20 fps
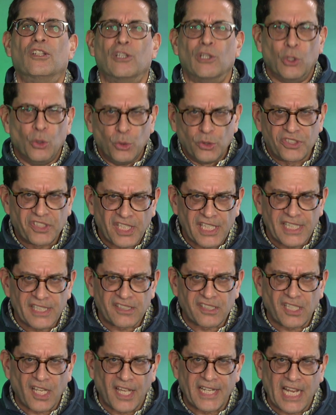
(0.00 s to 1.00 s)
Lose the
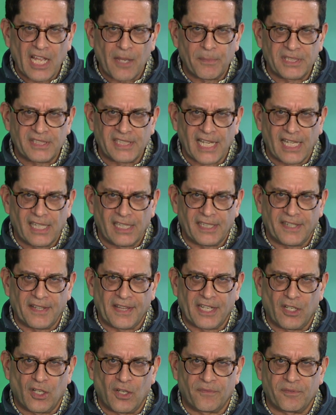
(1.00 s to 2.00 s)
inside-out mentality
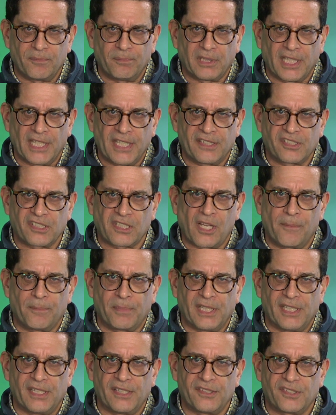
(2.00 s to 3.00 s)
that often plagues
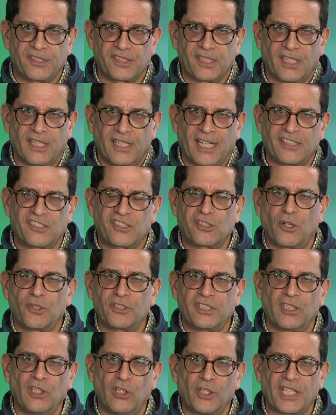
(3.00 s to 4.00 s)
companies and
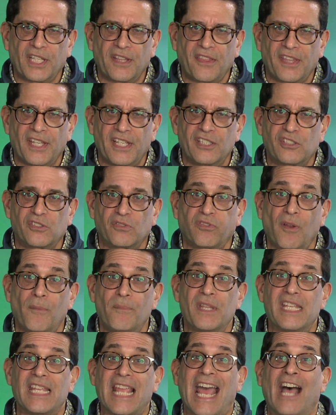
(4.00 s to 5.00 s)
start to look at things
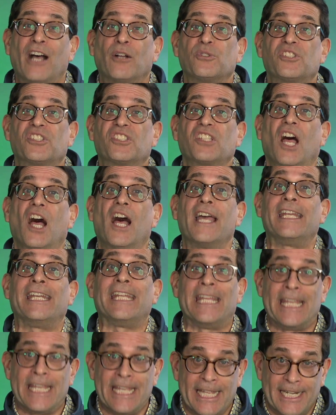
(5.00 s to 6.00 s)
from the
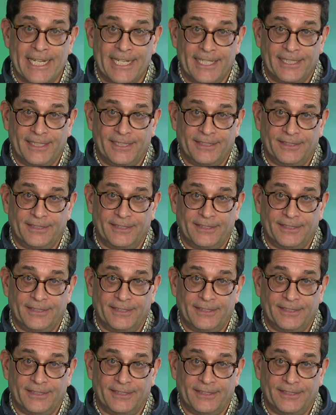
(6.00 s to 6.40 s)
outside in.